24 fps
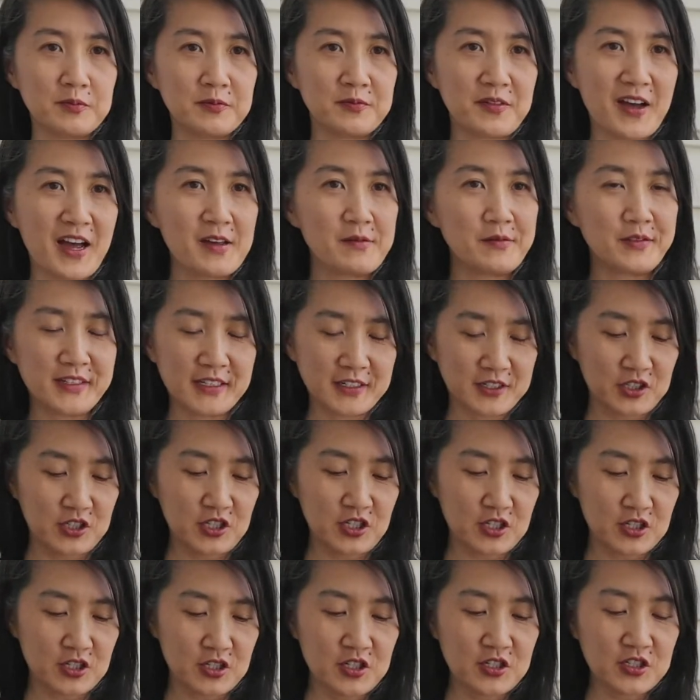5-6
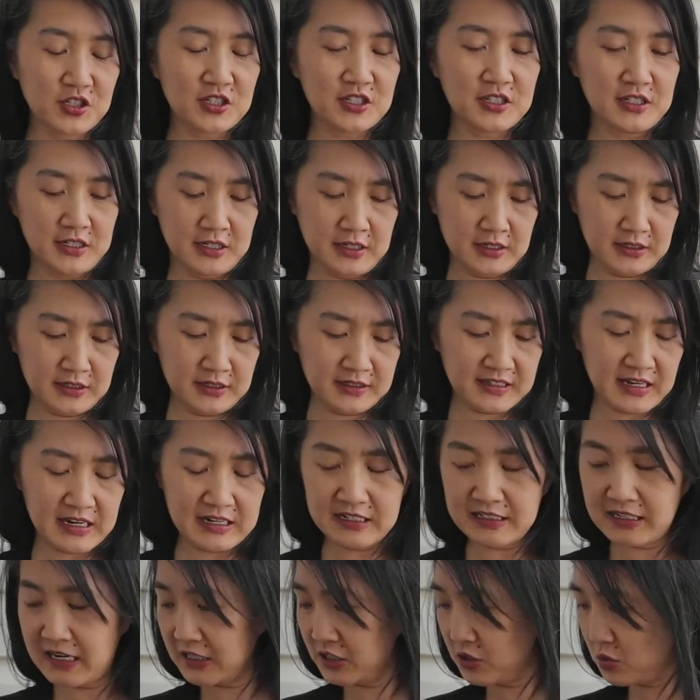years
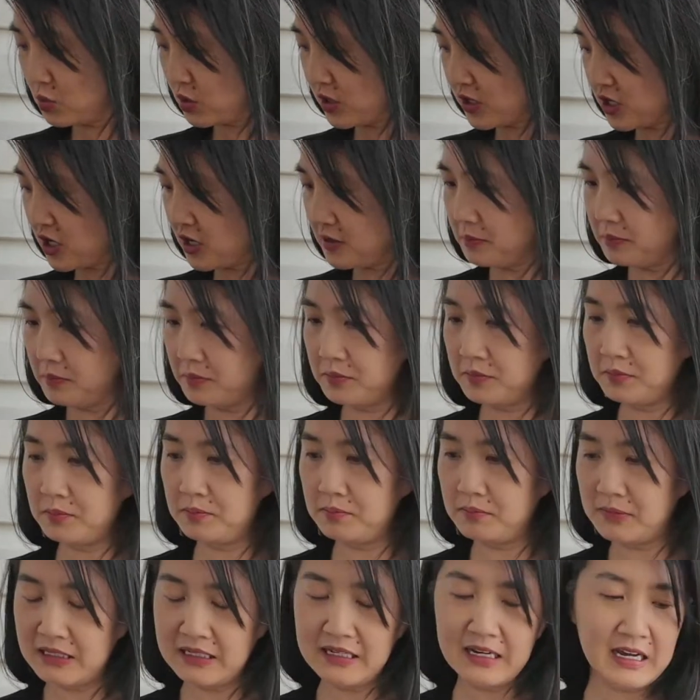decided not to work on
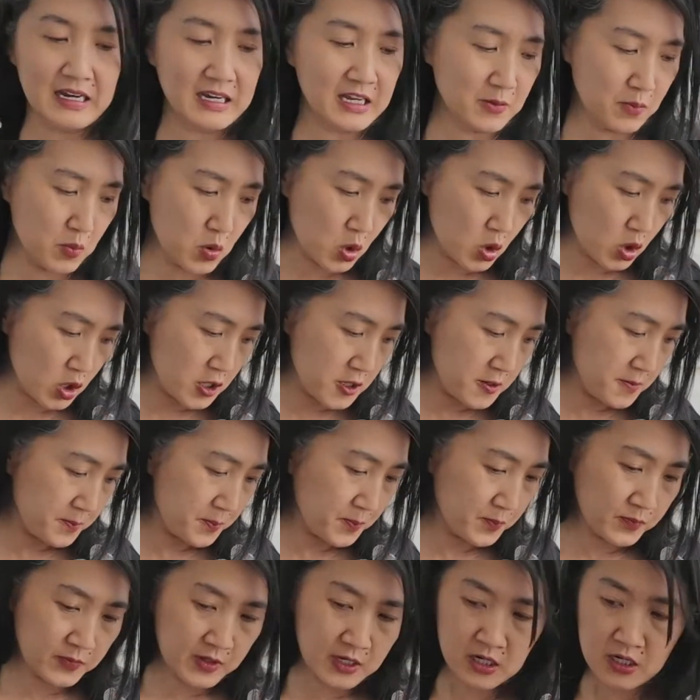me anymore.
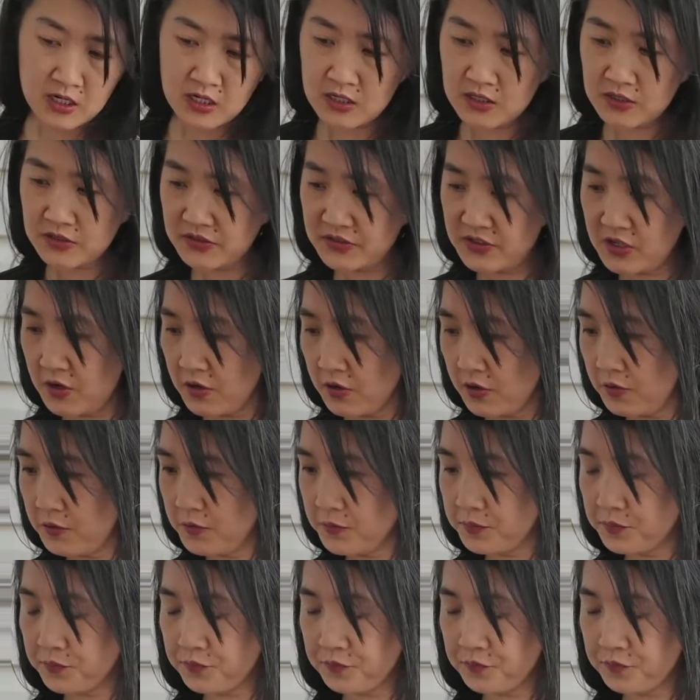So